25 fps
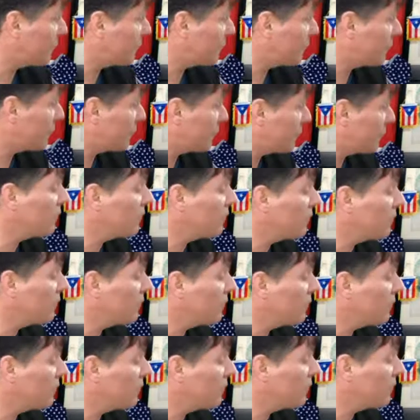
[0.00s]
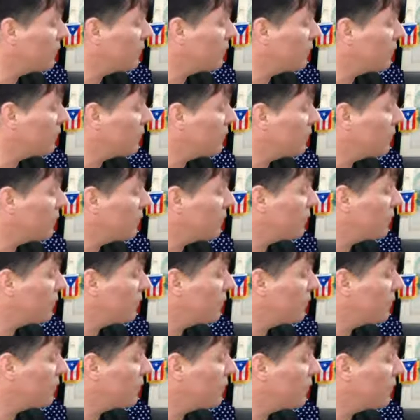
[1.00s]
And so we live in either
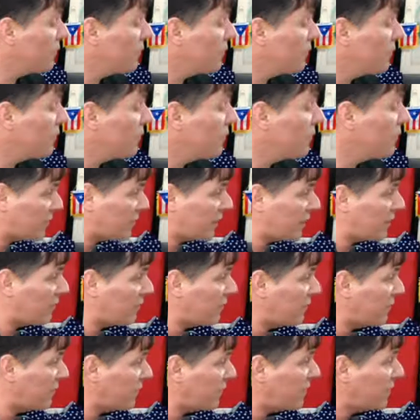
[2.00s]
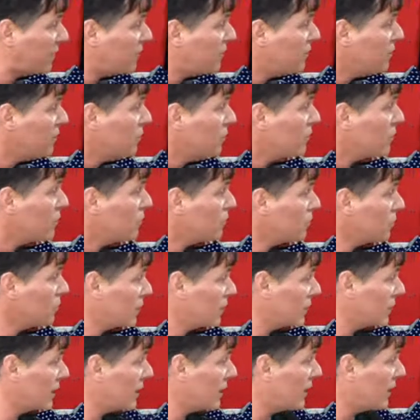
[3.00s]
greed, scarcity, or
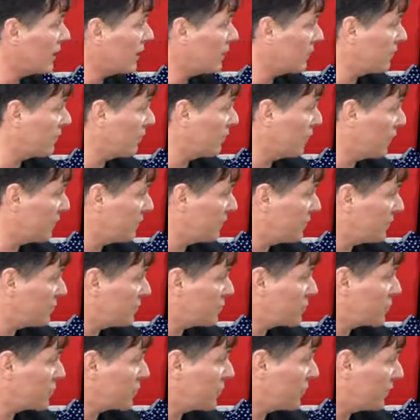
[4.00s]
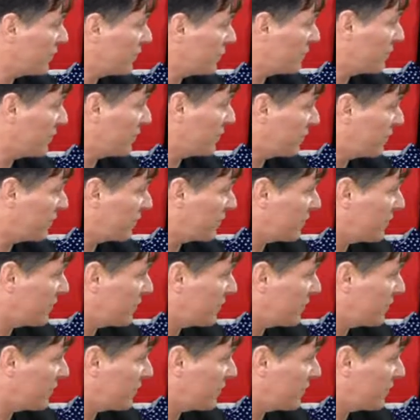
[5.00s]
God's love and truth and abundance.